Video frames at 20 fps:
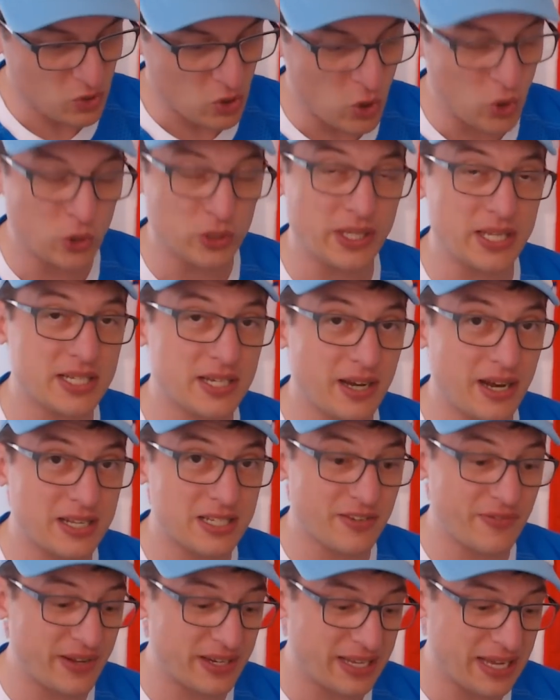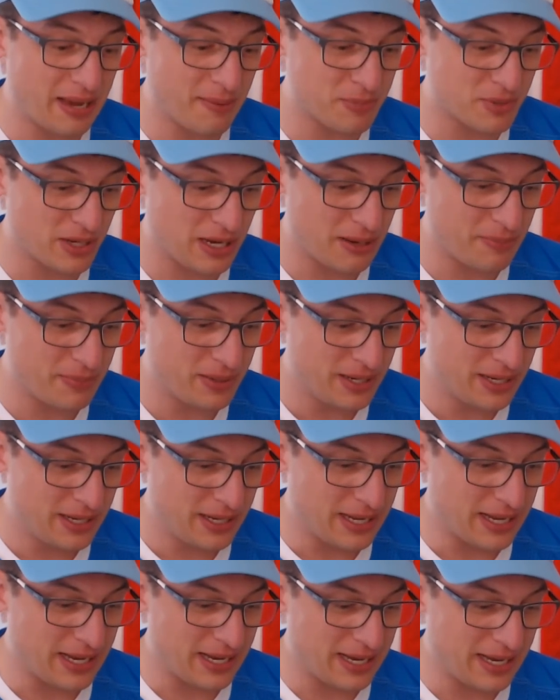All these guys have had game time.
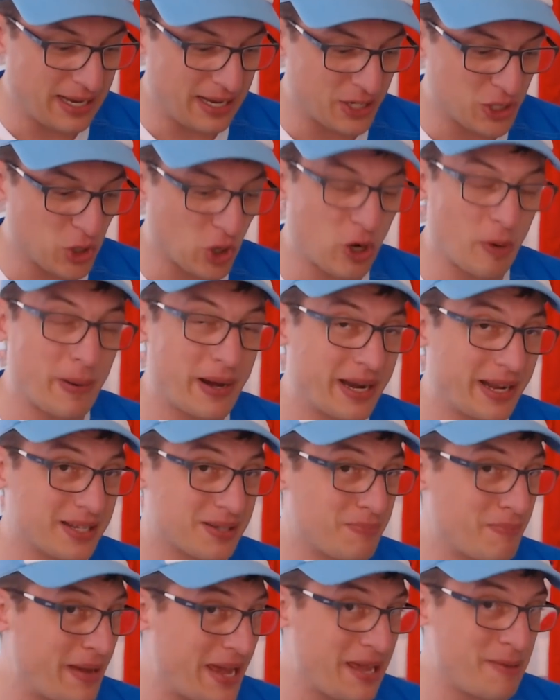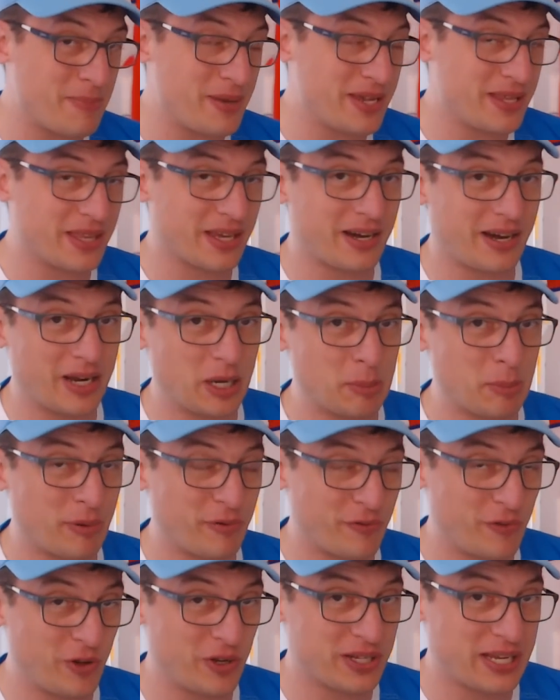Uh, Chocobares may be the kind of
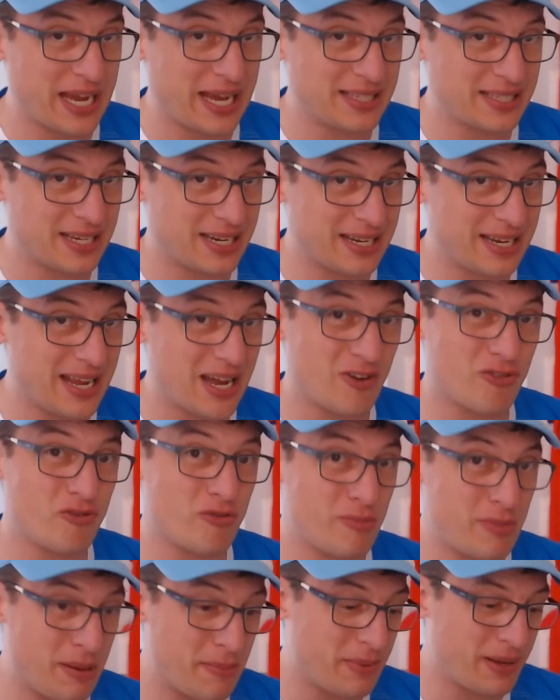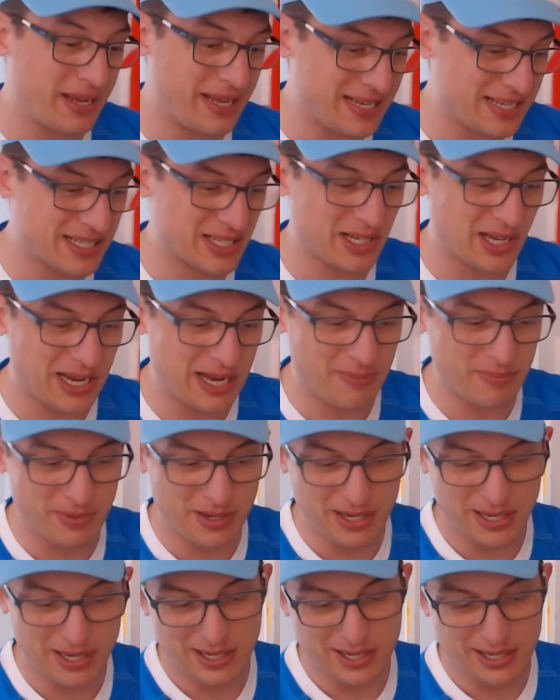preferred candidate now. Remember, his time,
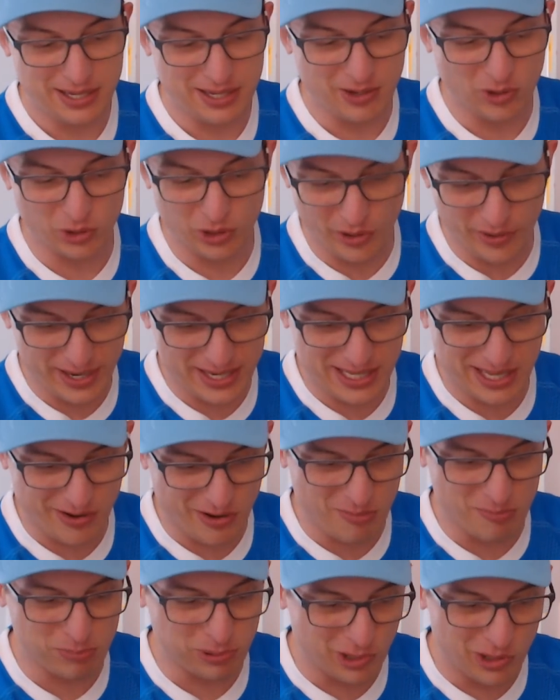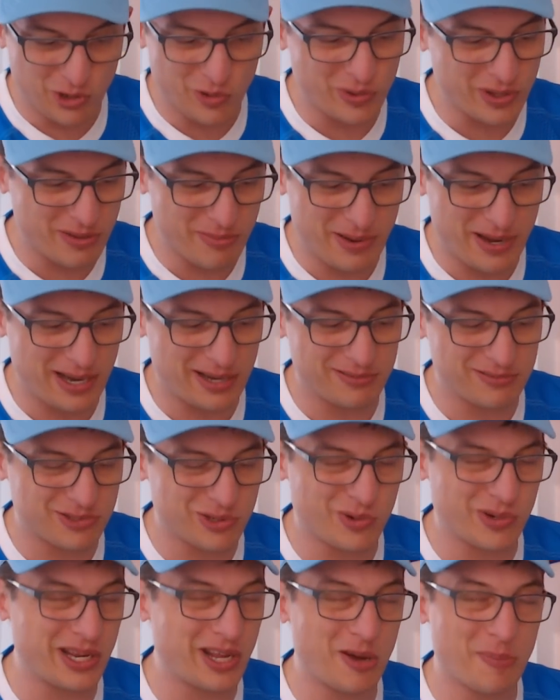although he's there in blue with about
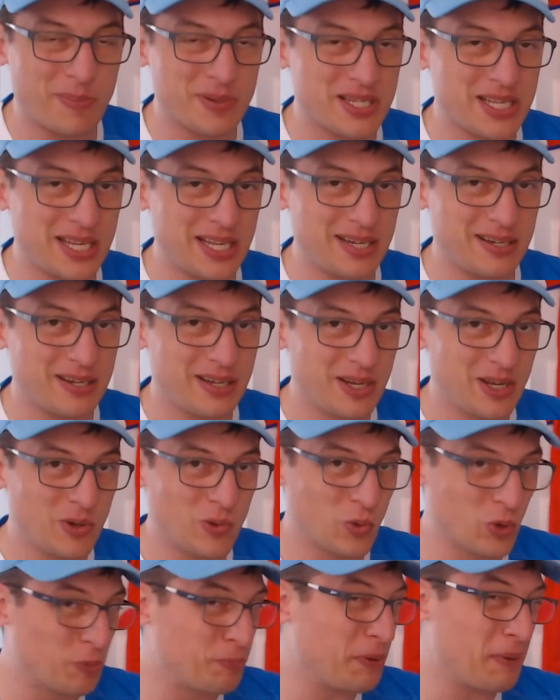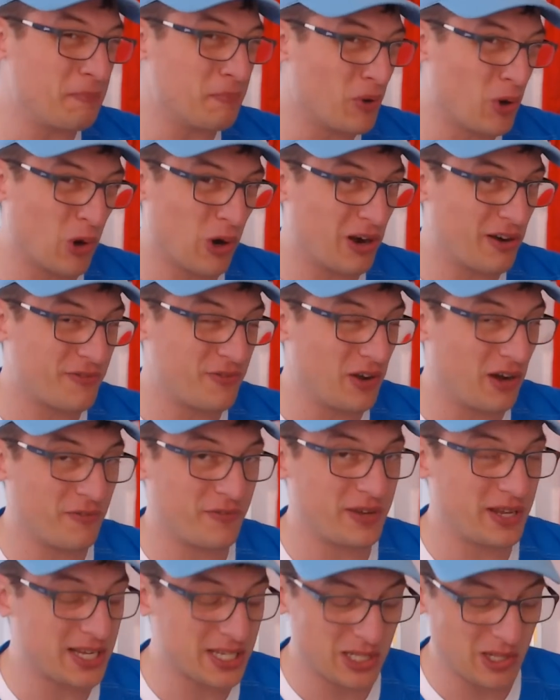twenty odd percent, would be more if not
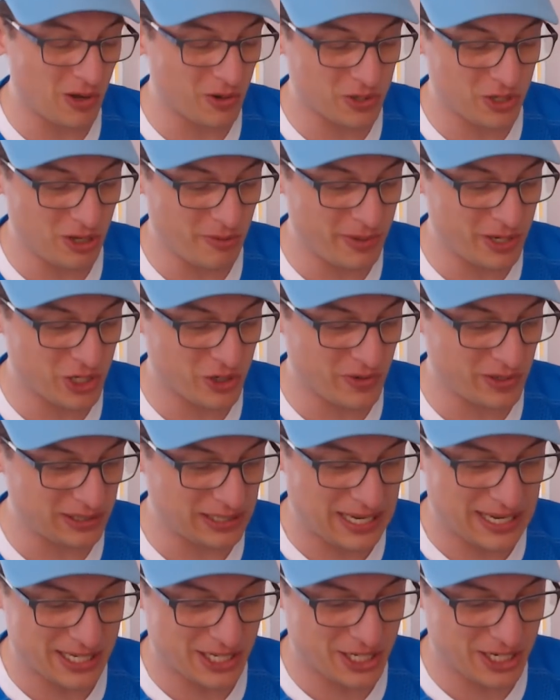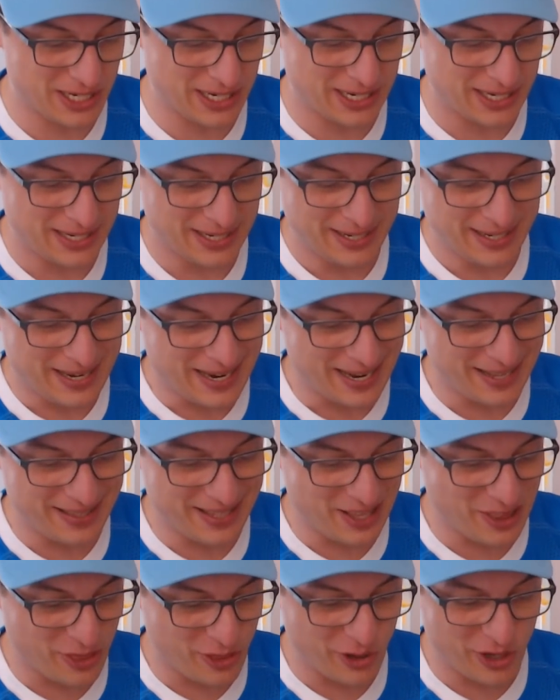for his long-term injury last year. And
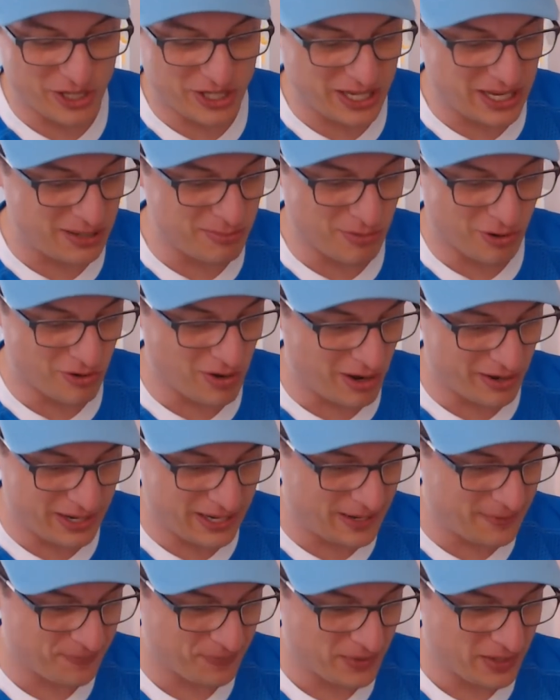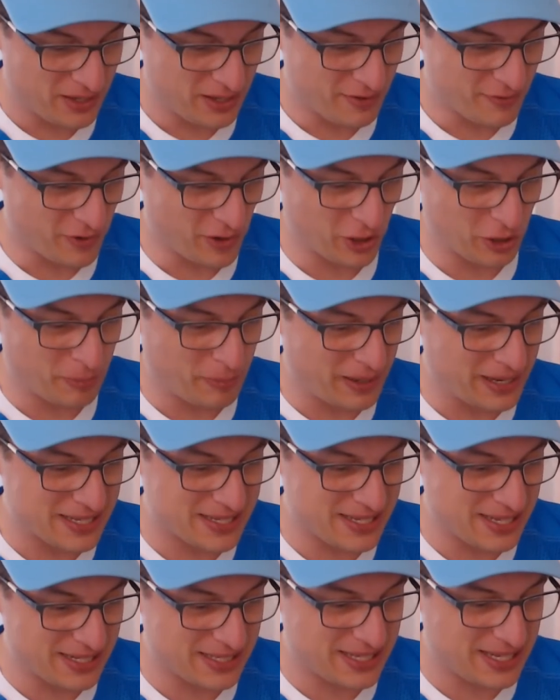then thirteen, Moroni, followed by
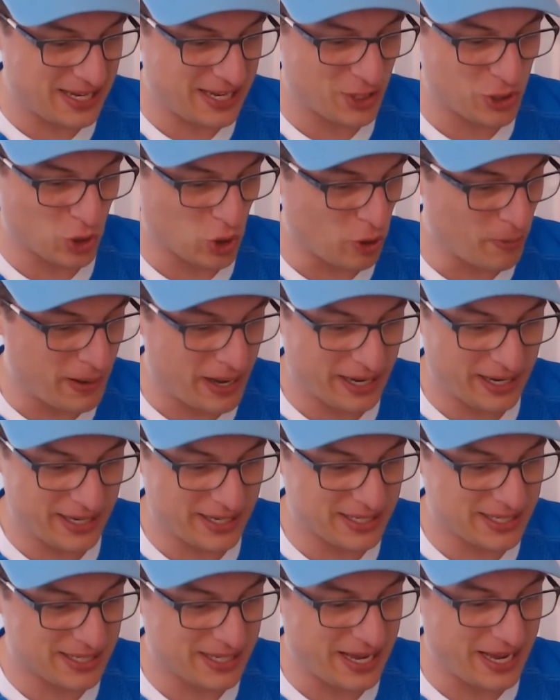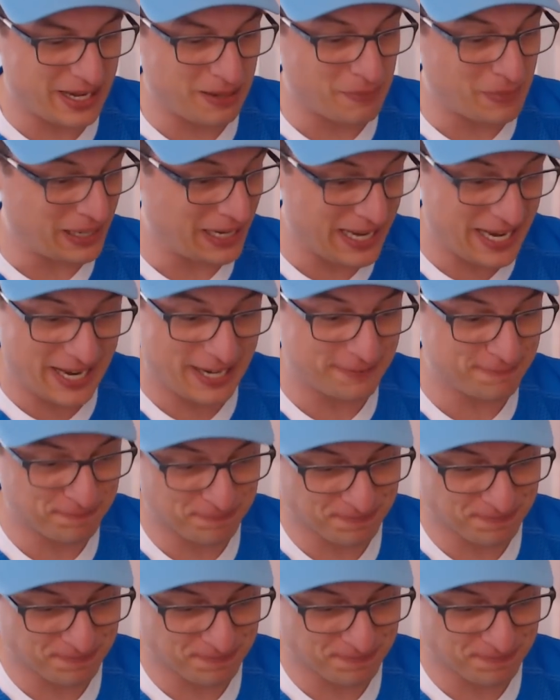Cinti, Chocobares, and Malia.